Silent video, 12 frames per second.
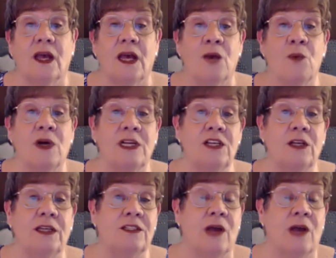And
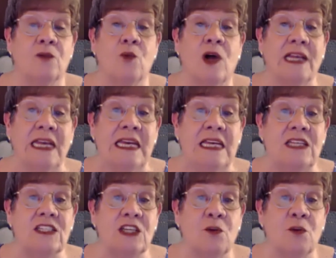while he
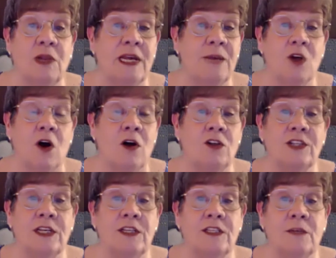still blamed all
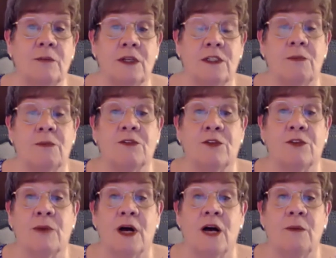Sikhs and Muslims for the
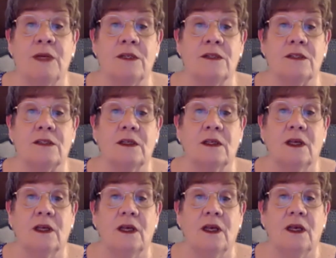bombings,
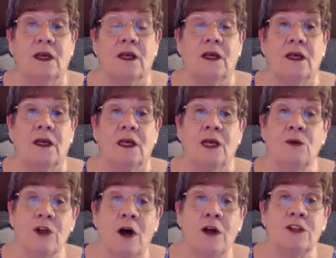he was
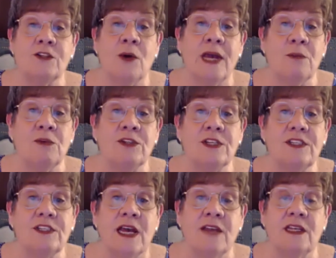also able to
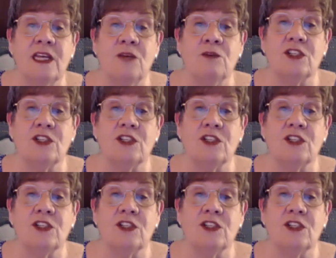say that he was